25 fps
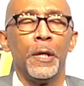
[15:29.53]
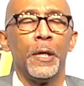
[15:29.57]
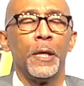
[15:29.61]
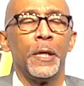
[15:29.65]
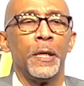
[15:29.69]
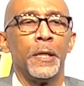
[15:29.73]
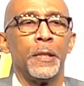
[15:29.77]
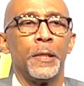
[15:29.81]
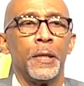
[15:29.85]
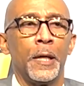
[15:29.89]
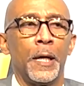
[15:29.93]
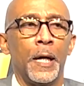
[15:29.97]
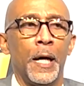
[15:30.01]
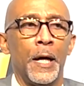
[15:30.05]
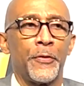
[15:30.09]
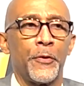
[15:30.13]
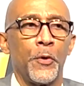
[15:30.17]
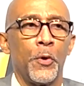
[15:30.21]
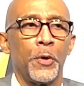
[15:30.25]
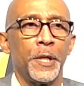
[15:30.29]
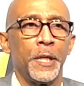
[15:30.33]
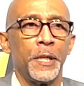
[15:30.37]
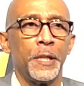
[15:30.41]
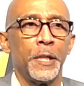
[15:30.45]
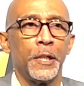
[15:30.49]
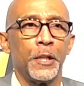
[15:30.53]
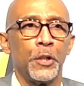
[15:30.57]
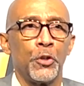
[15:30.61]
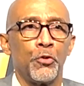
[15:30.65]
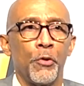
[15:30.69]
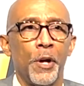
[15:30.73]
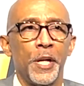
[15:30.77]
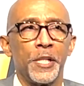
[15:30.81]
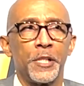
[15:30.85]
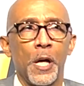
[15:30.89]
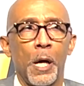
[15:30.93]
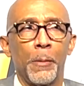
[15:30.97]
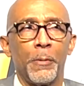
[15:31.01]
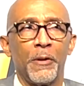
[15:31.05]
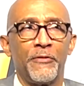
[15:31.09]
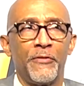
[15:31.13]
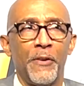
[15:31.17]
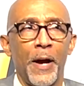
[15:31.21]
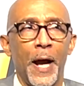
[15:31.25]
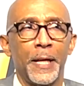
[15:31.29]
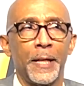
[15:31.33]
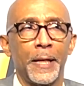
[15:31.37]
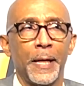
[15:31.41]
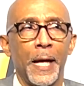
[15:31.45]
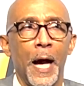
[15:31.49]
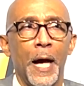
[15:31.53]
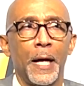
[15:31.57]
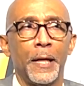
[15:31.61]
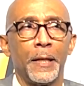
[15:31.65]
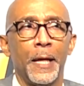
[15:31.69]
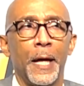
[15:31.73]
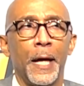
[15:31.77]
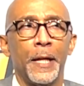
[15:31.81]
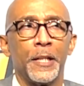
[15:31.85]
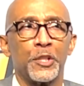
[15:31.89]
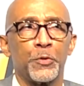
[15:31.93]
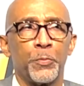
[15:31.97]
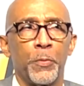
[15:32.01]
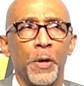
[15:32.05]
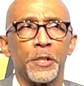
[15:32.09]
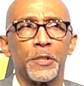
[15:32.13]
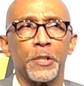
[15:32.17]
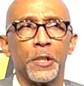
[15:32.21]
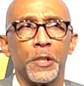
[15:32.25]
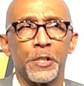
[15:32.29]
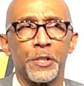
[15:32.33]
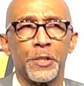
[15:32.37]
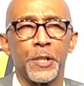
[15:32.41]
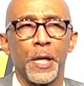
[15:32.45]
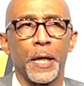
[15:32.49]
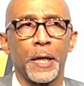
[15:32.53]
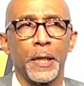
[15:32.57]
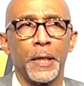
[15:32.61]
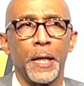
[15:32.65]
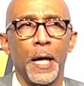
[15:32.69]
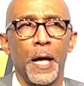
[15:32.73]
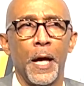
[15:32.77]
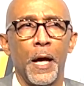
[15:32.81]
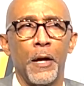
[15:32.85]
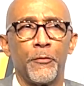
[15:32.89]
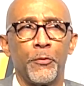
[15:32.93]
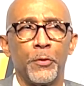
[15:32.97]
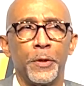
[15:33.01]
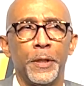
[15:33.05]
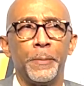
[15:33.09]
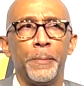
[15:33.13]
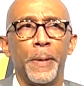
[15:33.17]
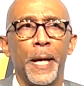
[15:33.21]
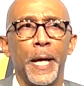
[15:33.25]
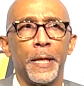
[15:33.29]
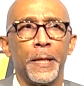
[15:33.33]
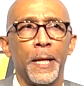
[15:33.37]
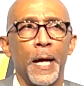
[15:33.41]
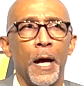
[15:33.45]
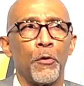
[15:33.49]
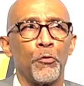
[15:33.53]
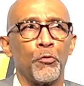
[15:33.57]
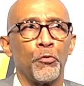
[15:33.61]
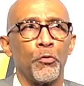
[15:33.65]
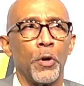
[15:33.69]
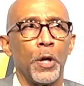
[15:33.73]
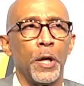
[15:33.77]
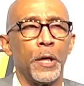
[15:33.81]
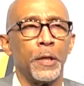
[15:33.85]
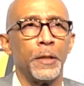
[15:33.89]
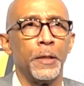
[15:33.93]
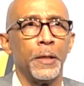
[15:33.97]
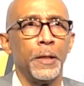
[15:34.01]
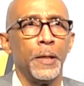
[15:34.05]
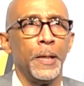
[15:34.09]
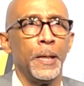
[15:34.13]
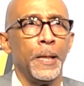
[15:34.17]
And I thought he did a great job of fighting out of that, especially in the second half when he made that run.